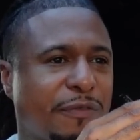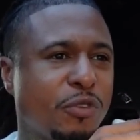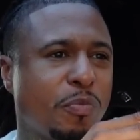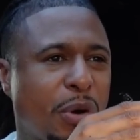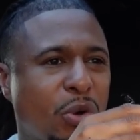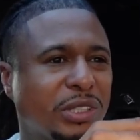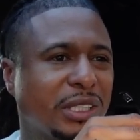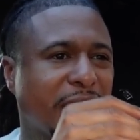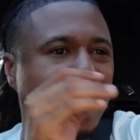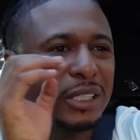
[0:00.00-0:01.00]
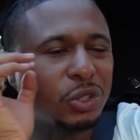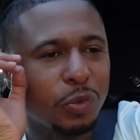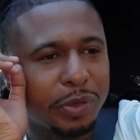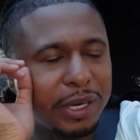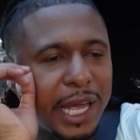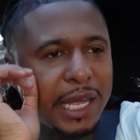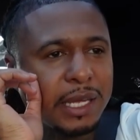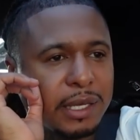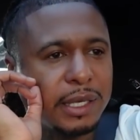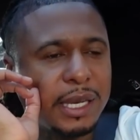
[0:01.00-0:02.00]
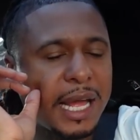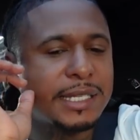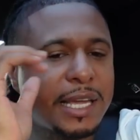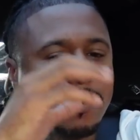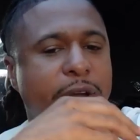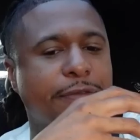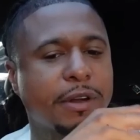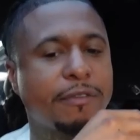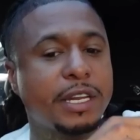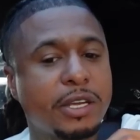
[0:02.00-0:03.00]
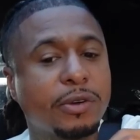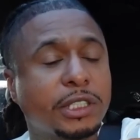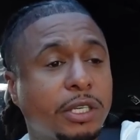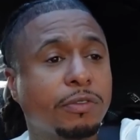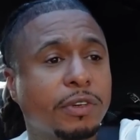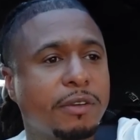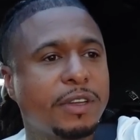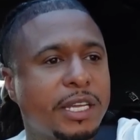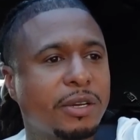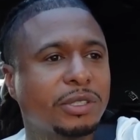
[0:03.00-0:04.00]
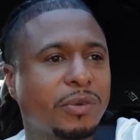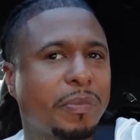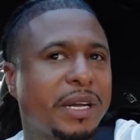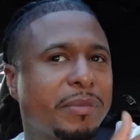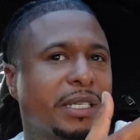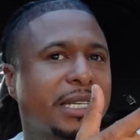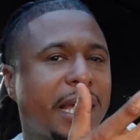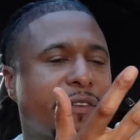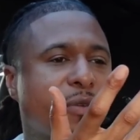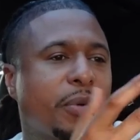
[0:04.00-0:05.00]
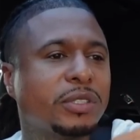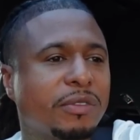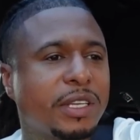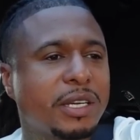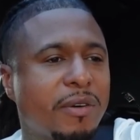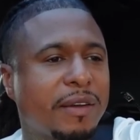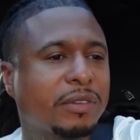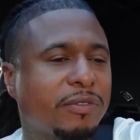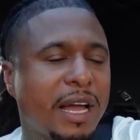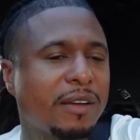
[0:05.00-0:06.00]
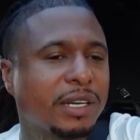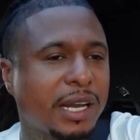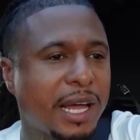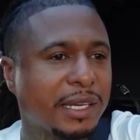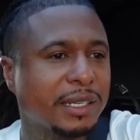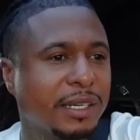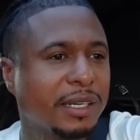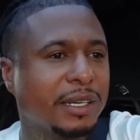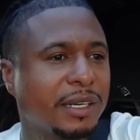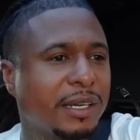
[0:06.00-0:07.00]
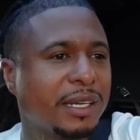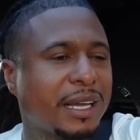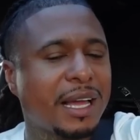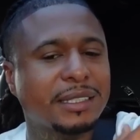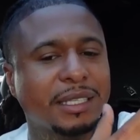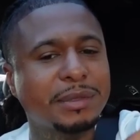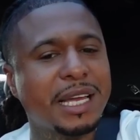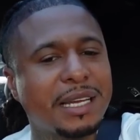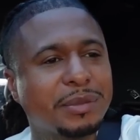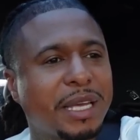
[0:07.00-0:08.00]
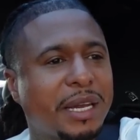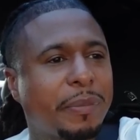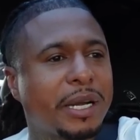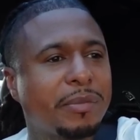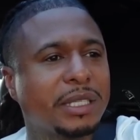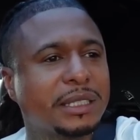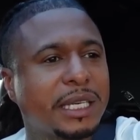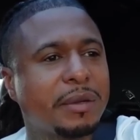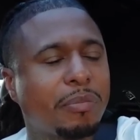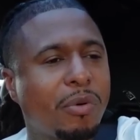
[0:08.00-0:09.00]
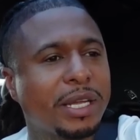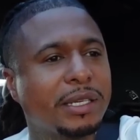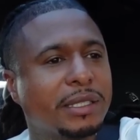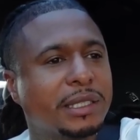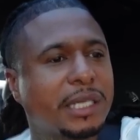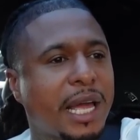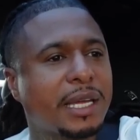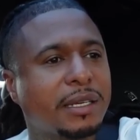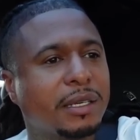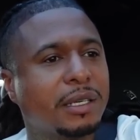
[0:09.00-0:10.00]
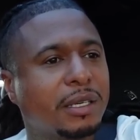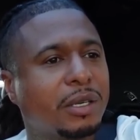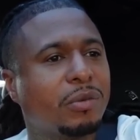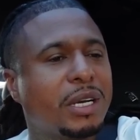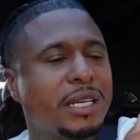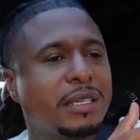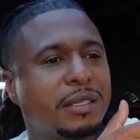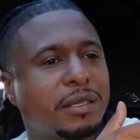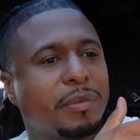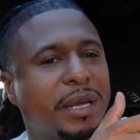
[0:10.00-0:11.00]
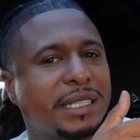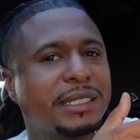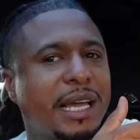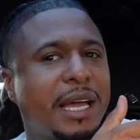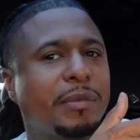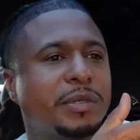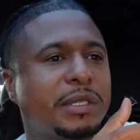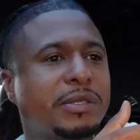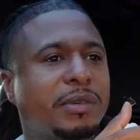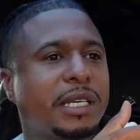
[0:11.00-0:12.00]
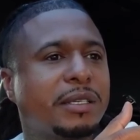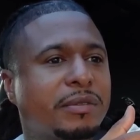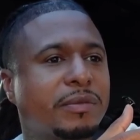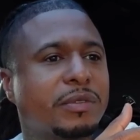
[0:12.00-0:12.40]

if you post in like super late, it like take away from the video, it's still from the video. So pretty much like if you post a video after five o'clock, kind of sometimes man, it pretty much seems pointless. Like really the best time is between